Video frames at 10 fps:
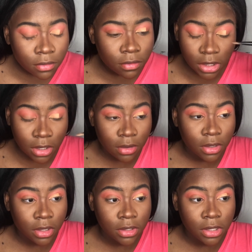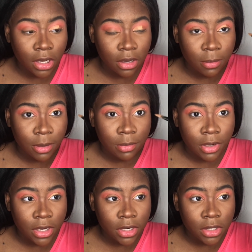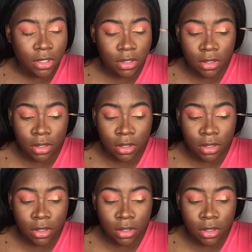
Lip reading: And then I'm gonna take my brush